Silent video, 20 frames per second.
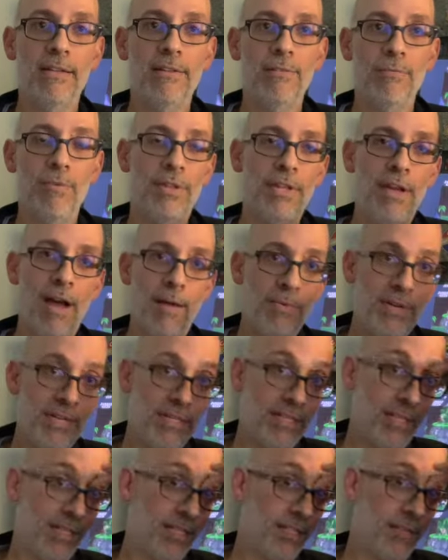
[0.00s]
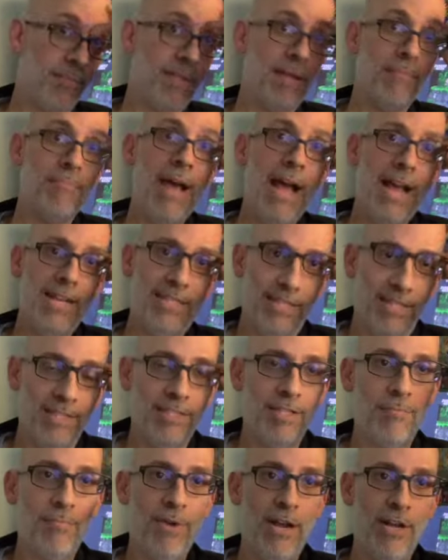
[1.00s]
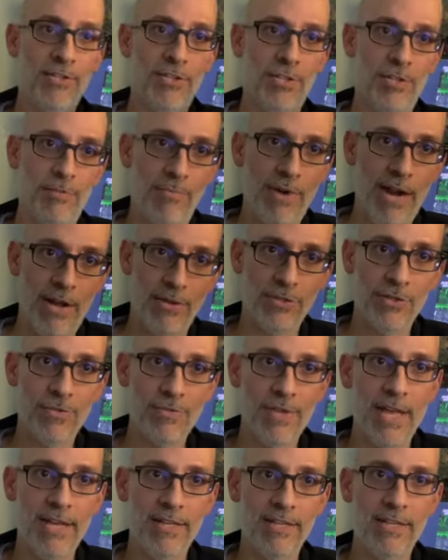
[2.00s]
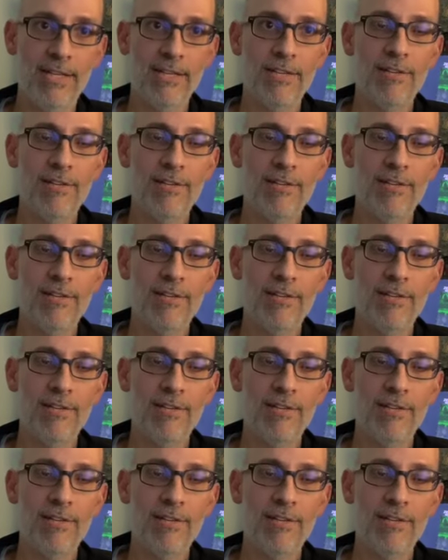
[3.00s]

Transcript: well, the operating system then passes it to the browser then